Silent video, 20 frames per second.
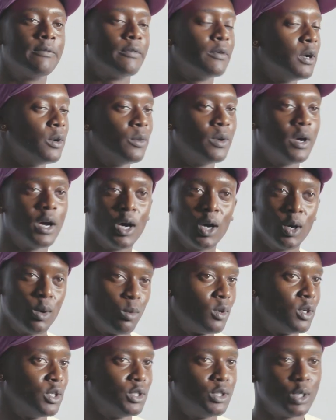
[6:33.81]
Pharrell went
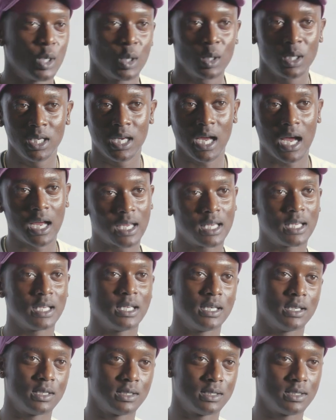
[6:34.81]
home, because, you know, he got
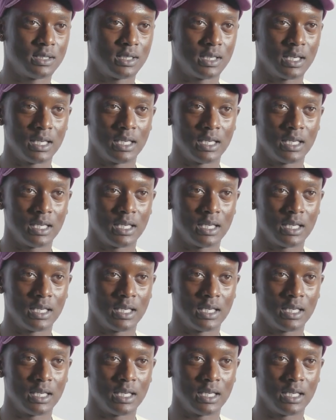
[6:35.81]
kids.